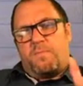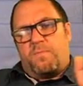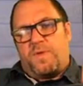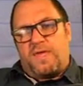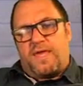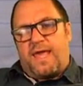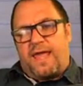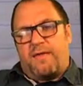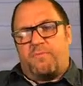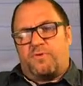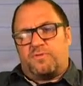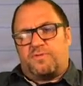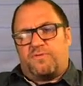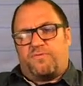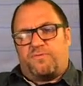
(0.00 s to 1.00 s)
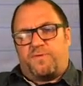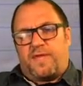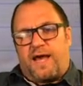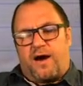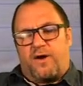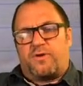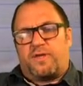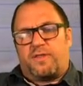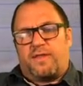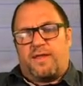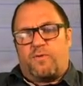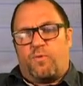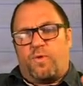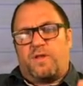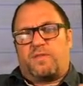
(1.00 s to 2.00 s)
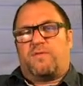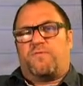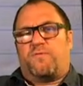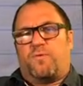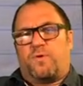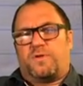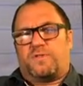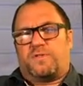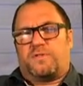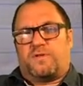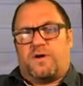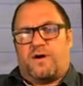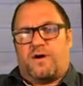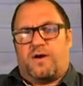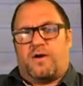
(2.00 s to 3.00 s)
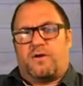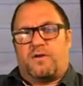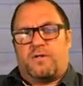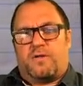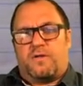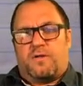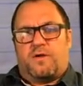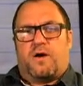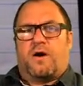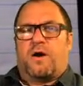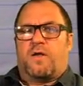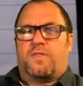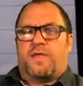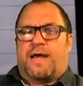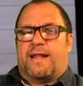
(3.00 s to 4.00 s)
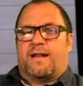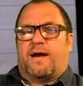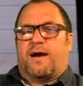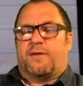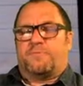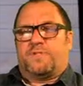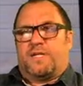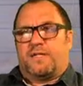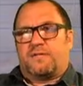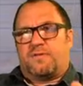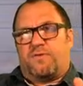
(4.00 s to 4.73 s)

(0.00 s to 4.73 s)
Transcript: Be able to calculate what the forces are on that object.